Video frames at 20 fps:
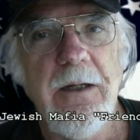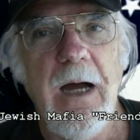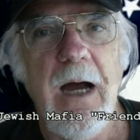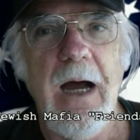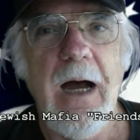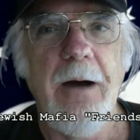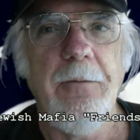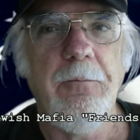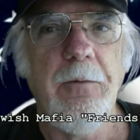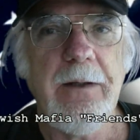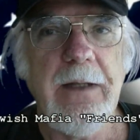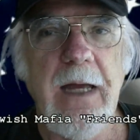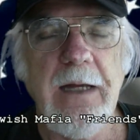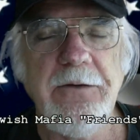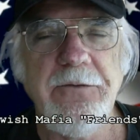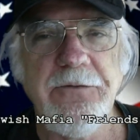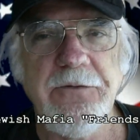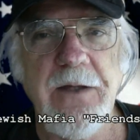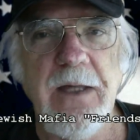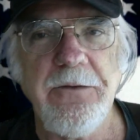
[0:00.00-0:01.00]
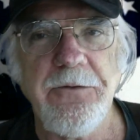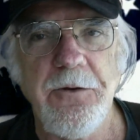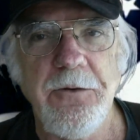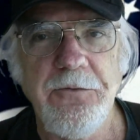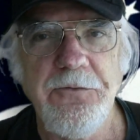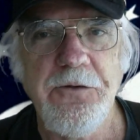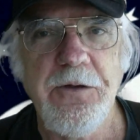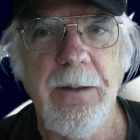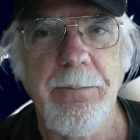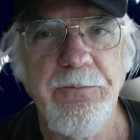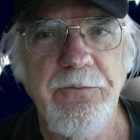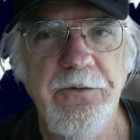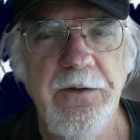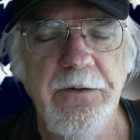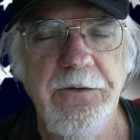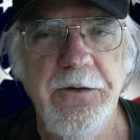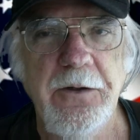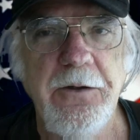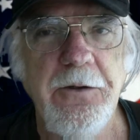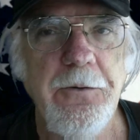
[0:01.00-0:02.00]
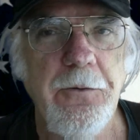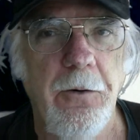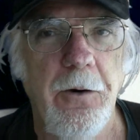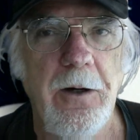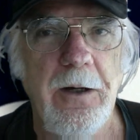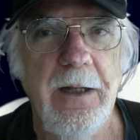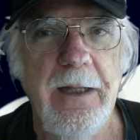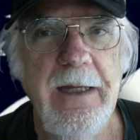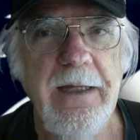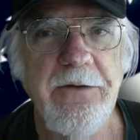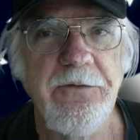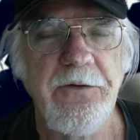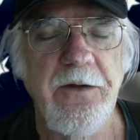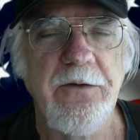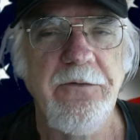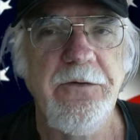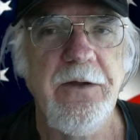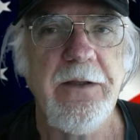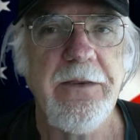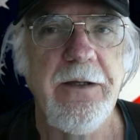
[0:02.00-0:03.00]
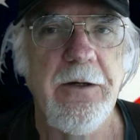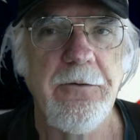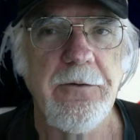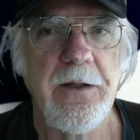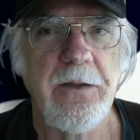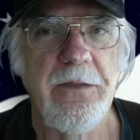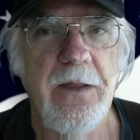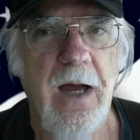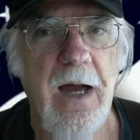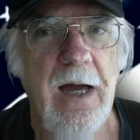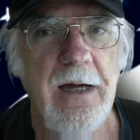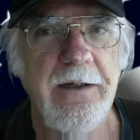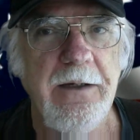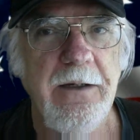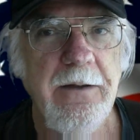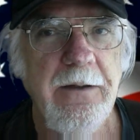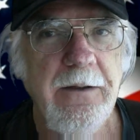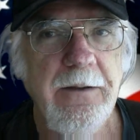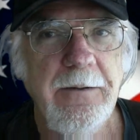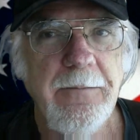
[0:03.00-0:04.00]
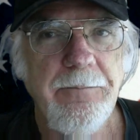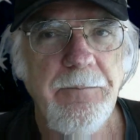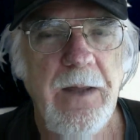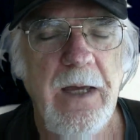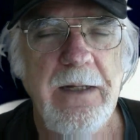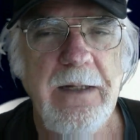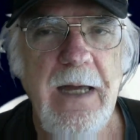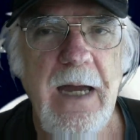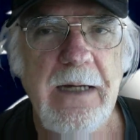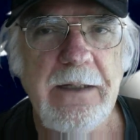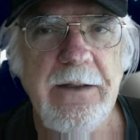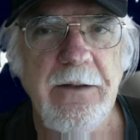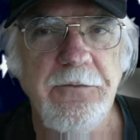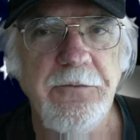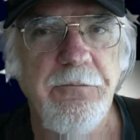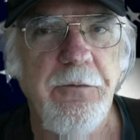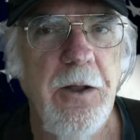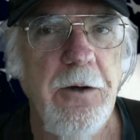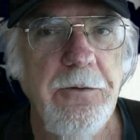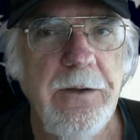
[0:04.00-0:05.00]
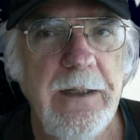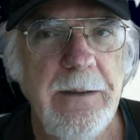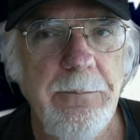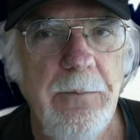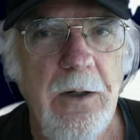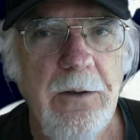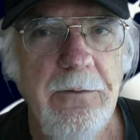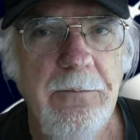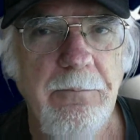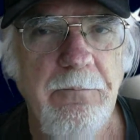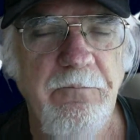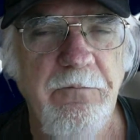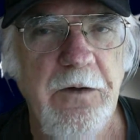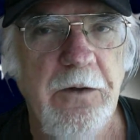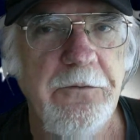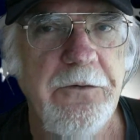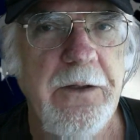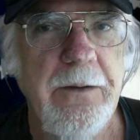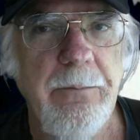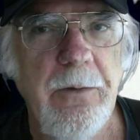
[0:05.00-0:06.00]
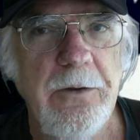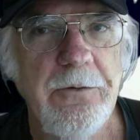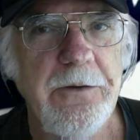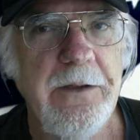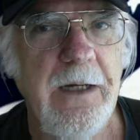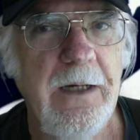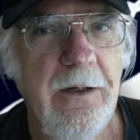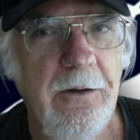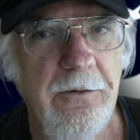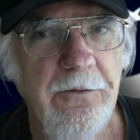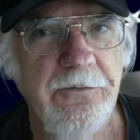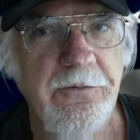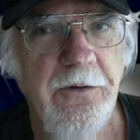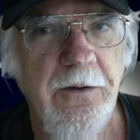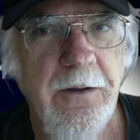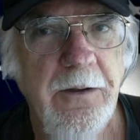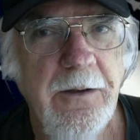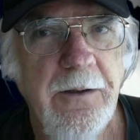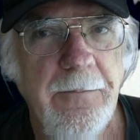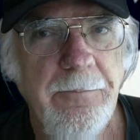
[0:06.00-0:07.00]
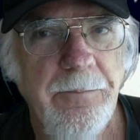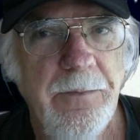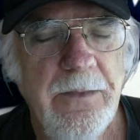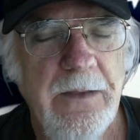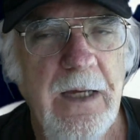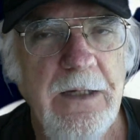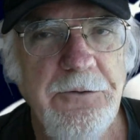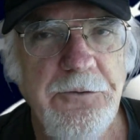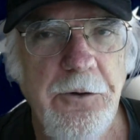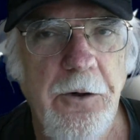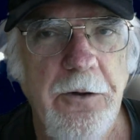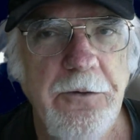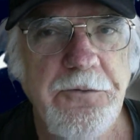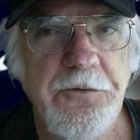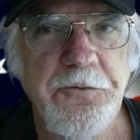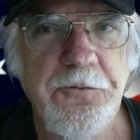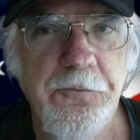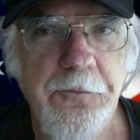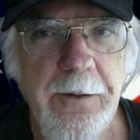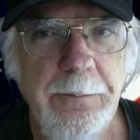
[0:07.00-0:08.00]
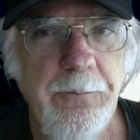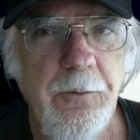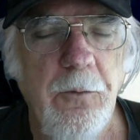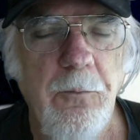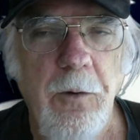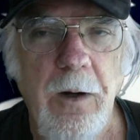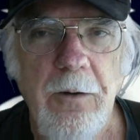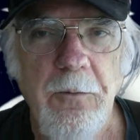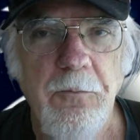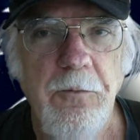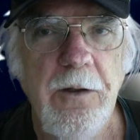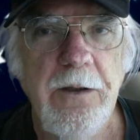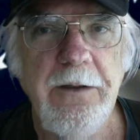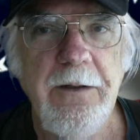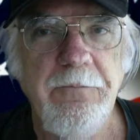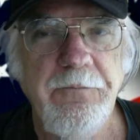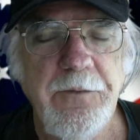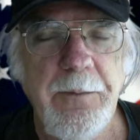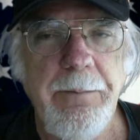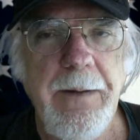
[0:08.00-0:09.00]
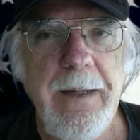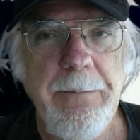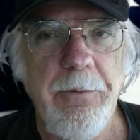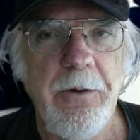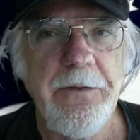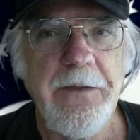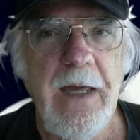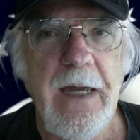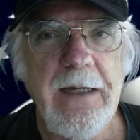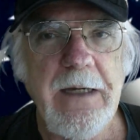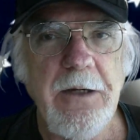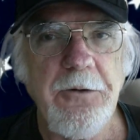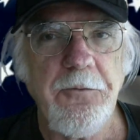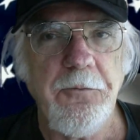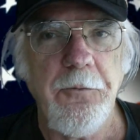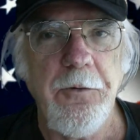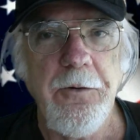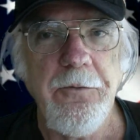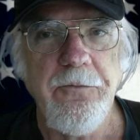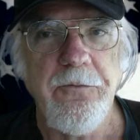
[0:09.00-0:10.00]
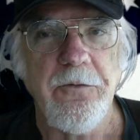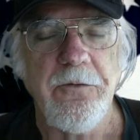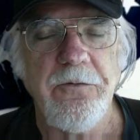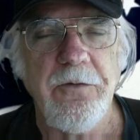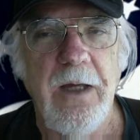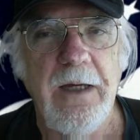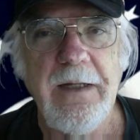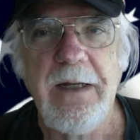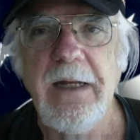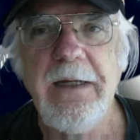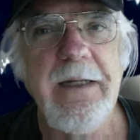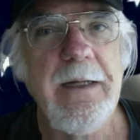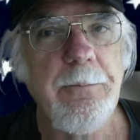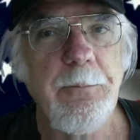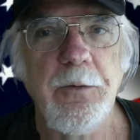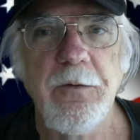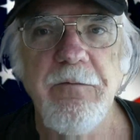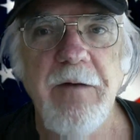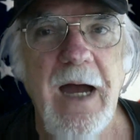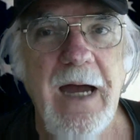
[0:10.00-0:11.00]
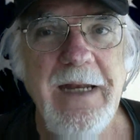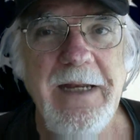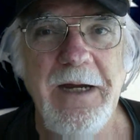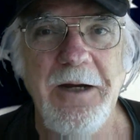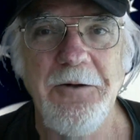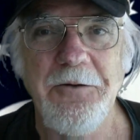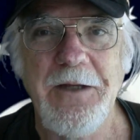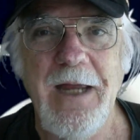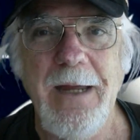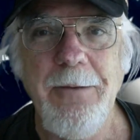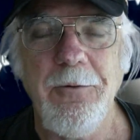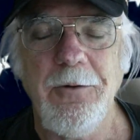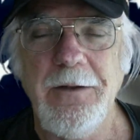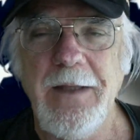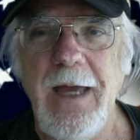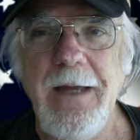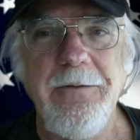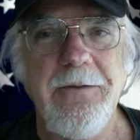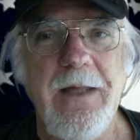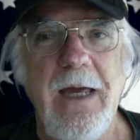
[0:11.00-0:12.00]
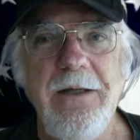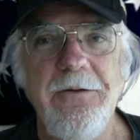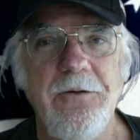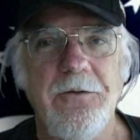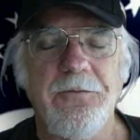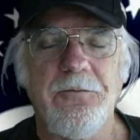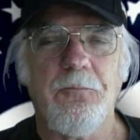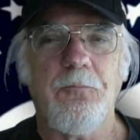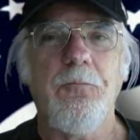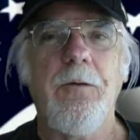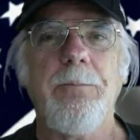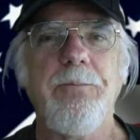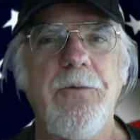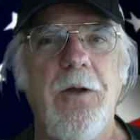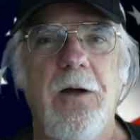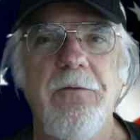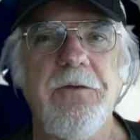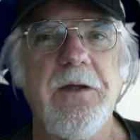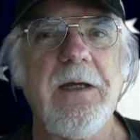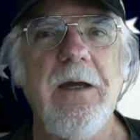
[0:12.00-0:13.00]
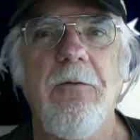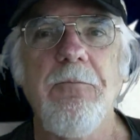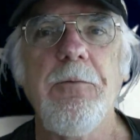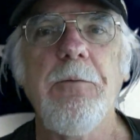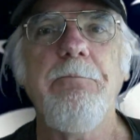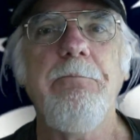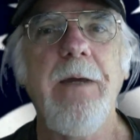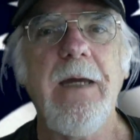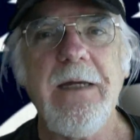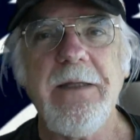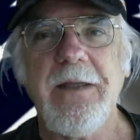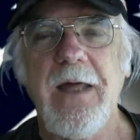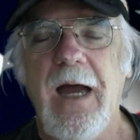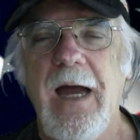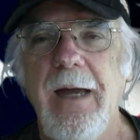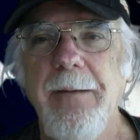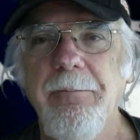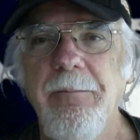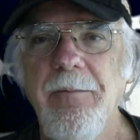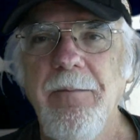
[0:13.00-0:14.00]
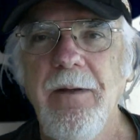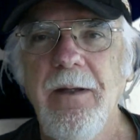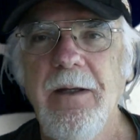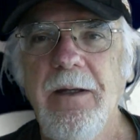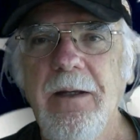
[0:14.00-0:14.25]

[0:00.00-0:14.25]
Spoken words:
when they sent their ships to the New Orleans to sit there at the dock and act as floating filthy motels. They charged triple what would if the people had taken cruises, and they didn't provide entertainment. They just ripped off the government big time